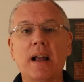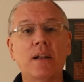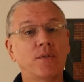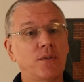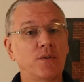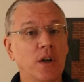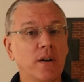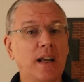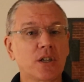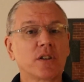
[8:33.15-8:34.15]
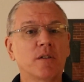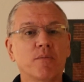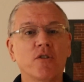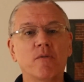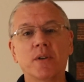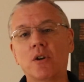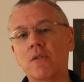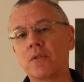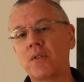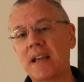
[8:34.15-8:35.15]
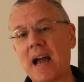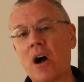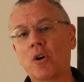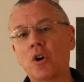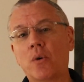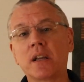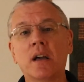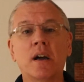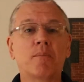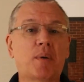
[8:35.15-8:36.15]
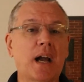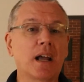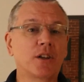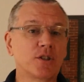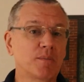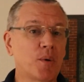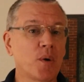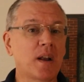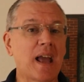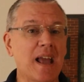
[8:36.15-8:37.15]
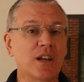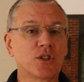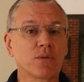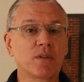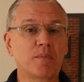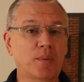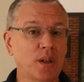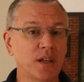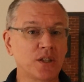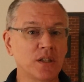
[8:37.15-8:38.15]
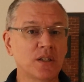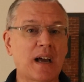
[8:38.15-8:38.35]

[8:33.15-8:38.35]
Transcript: and they're an excellent improvement over the outgoing Pilot Sport AS3 Pluses.